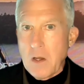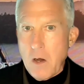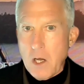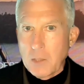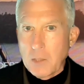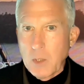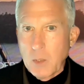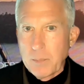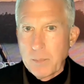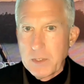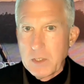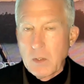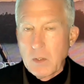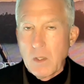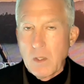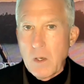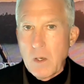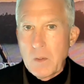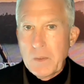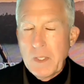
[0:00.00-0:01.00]
automobile
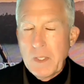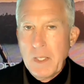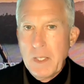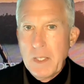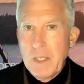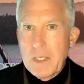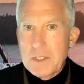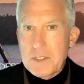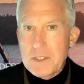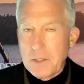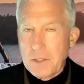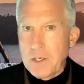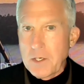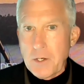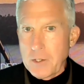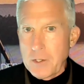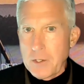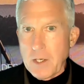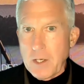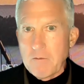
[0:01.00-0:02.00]
loan is
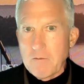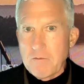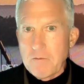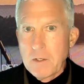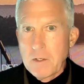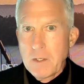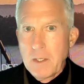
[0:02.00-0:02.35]
unheard of.